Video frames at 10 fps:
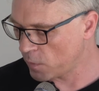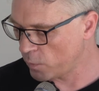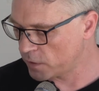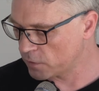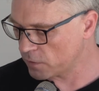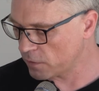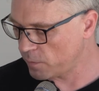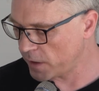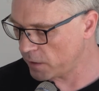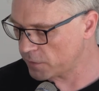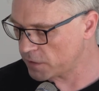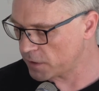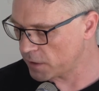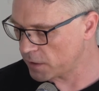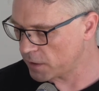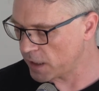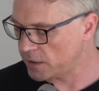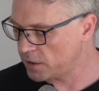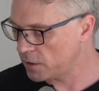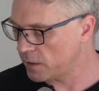We can talk about
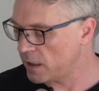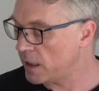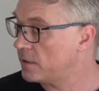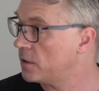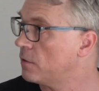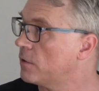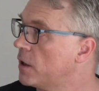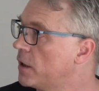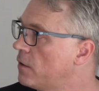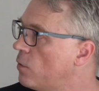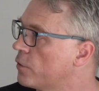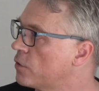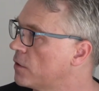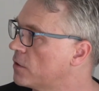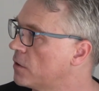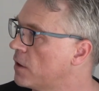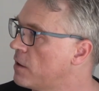1809, Washington